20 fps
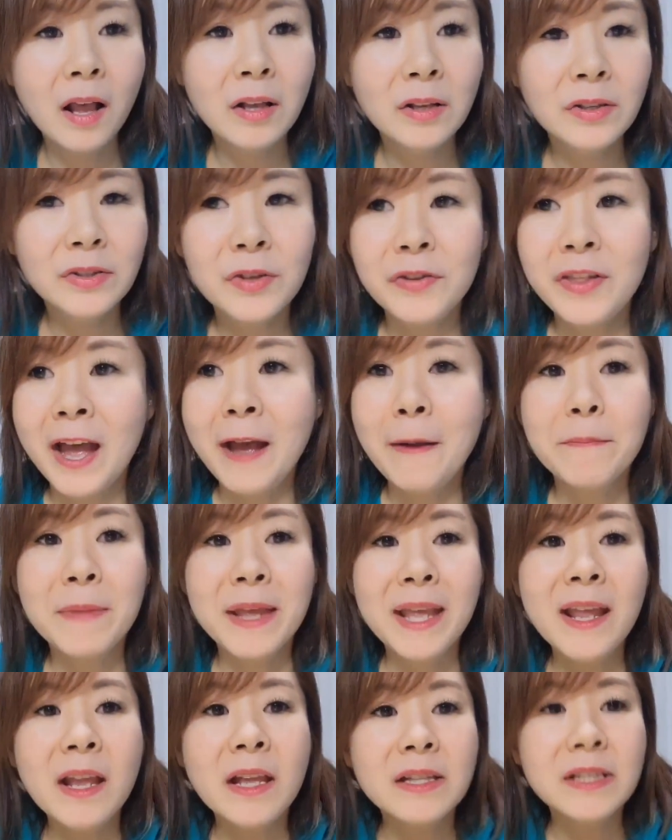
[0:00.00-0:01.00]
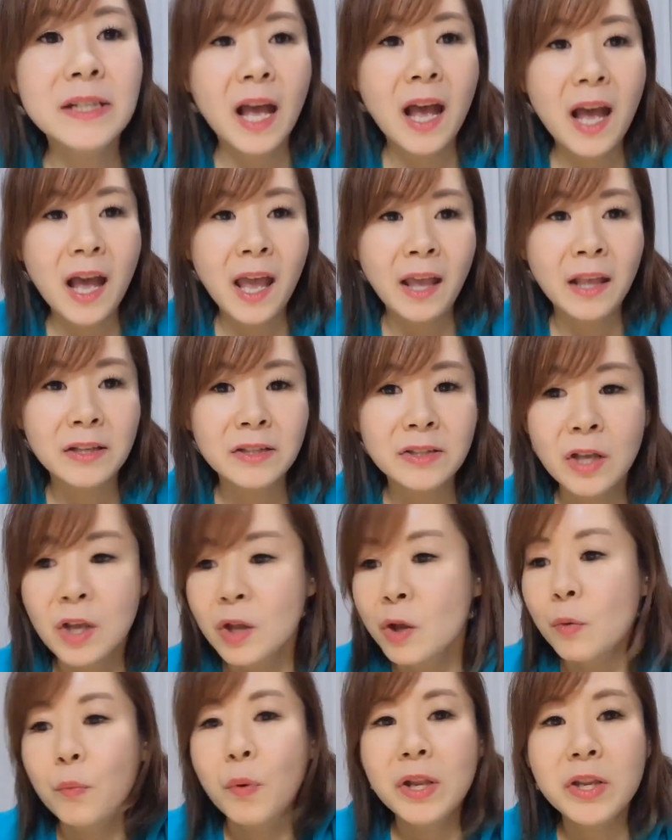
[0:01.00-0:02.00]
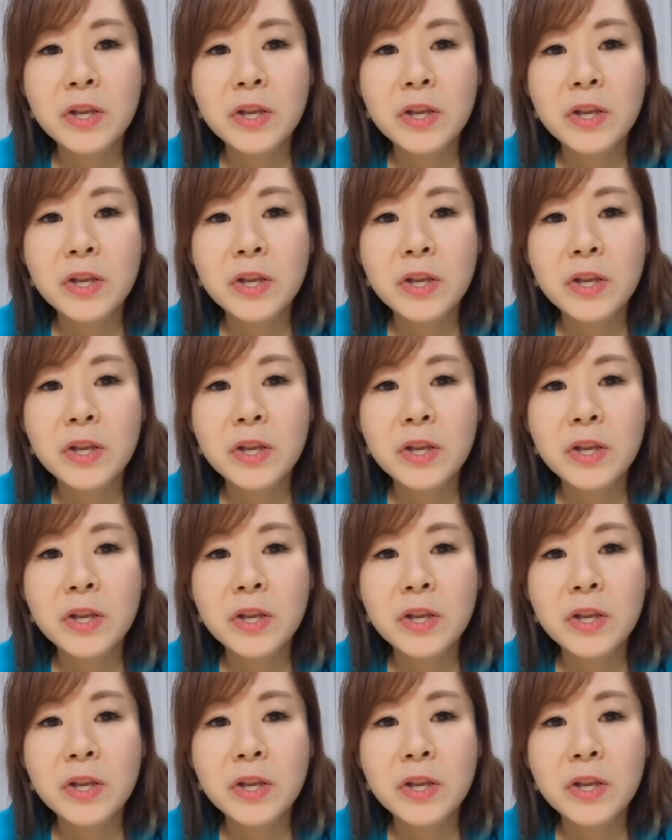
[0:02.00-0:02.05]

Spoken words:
Wow. So that means,